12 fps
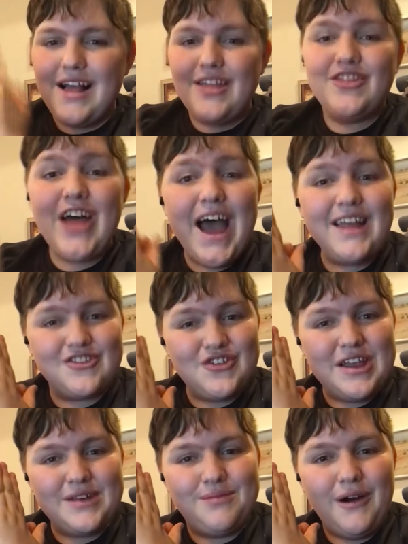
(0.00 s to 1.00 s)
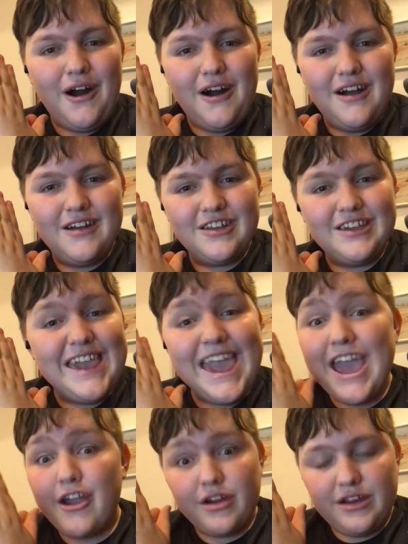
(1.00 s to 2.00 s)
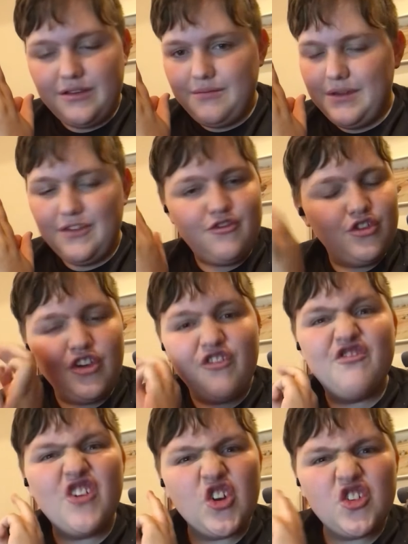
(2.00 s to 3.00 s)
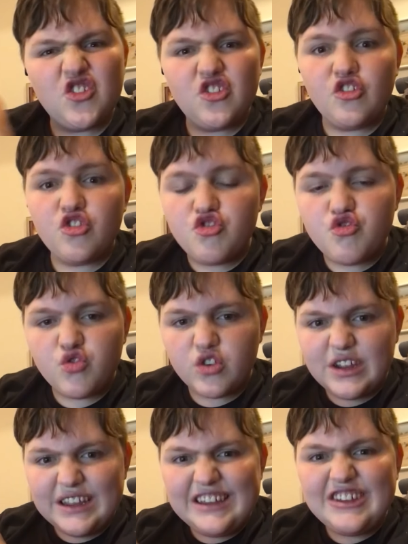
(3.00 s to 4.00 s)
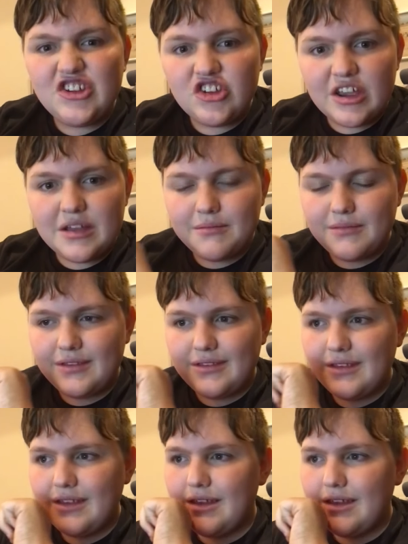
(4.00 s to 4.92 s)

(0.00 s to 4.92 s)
that Dranpaw carried me for the first 3 gyms.